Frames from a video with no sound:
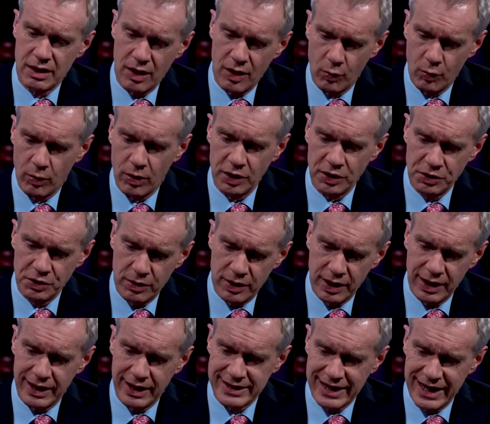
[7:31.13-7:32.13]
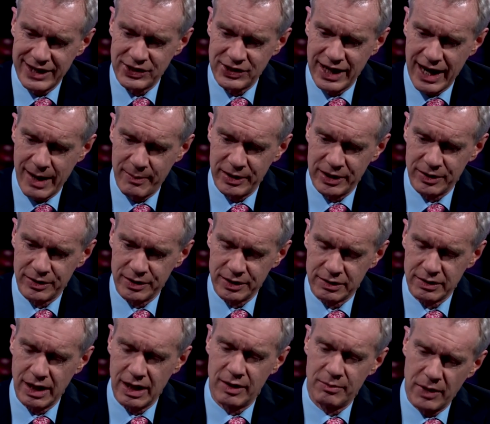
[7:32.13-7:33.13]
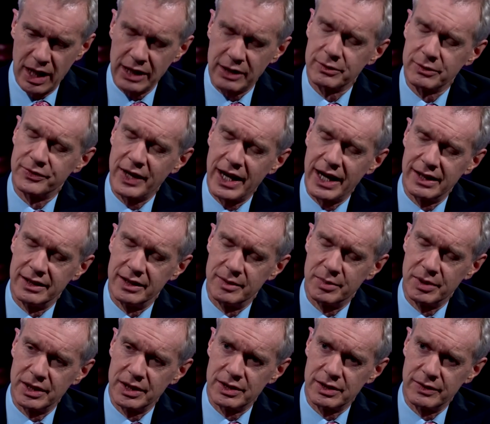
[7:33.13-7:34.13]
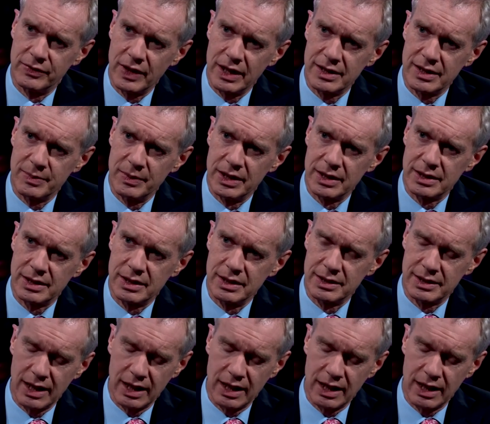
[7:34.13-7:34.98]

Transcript: to know what you think is actually happening on the ground. Michael Fallon, the British Defence Minister,